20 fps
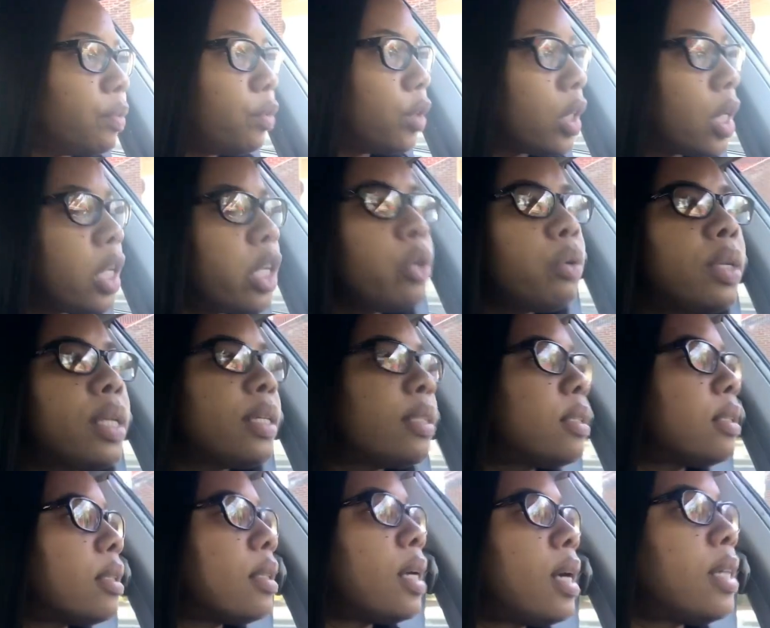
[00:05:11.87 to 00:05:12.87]

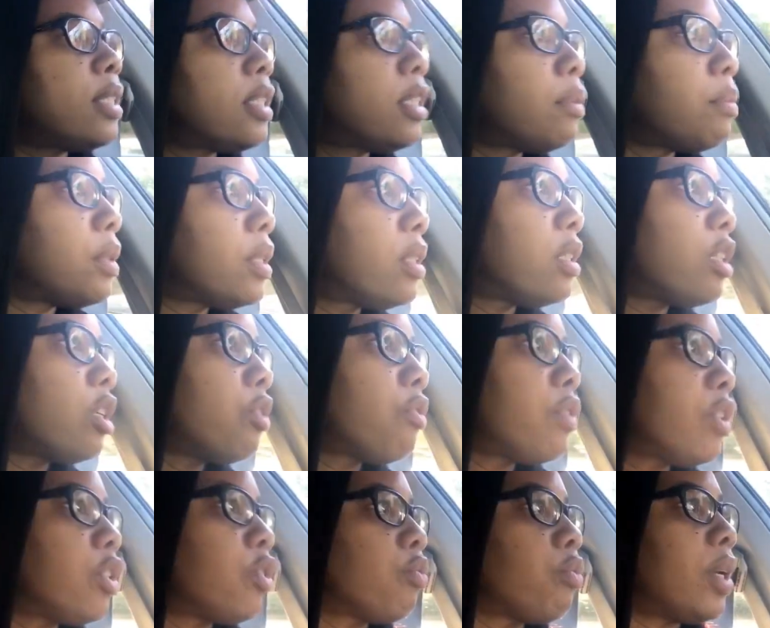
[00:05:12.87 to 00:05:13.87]
Clueless customer
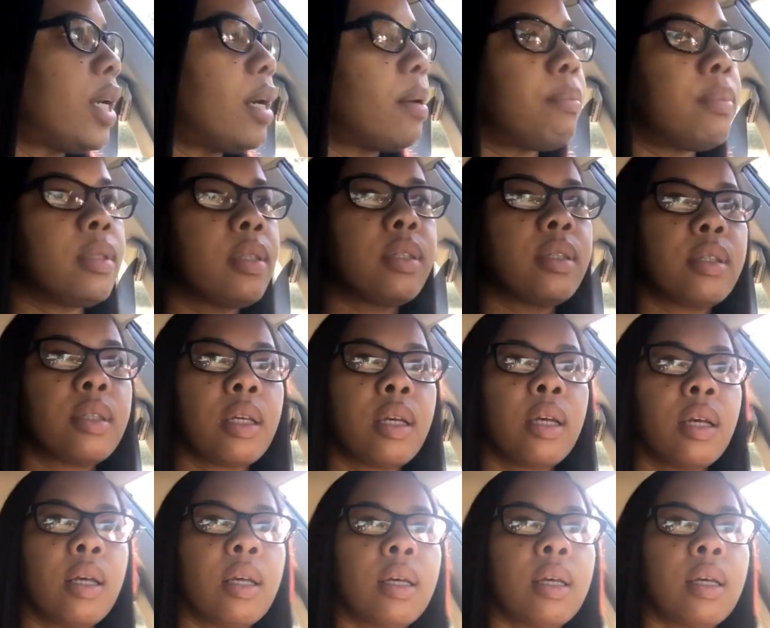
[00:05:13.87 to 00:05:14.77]
service reps.